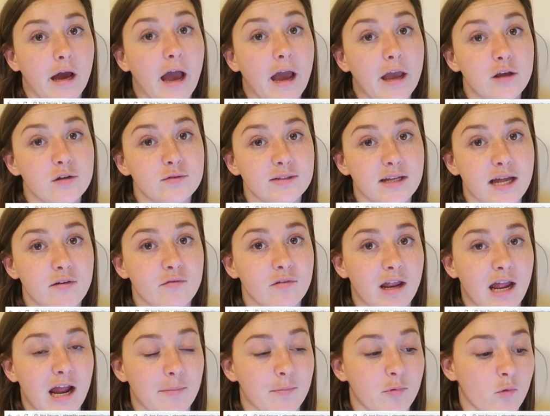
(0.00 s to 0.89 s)
I used to have
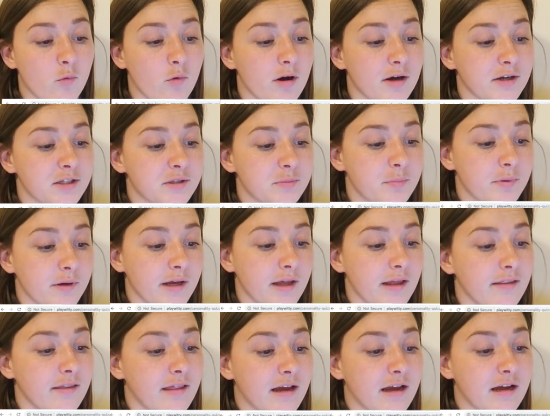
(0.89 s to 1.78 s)
an Apple Watch,
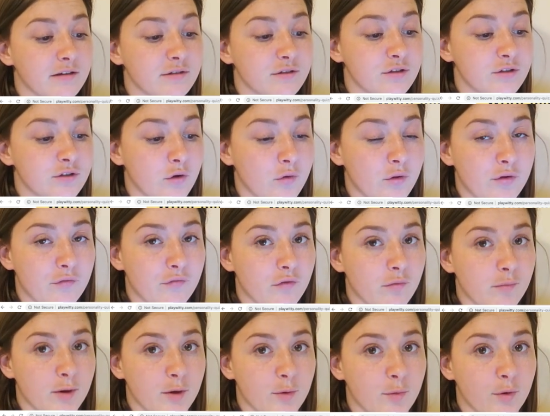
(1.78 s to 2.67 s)
but that got stolen
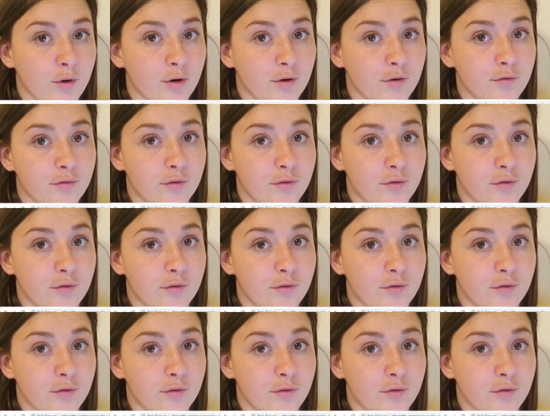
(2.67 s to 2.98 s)
from my work,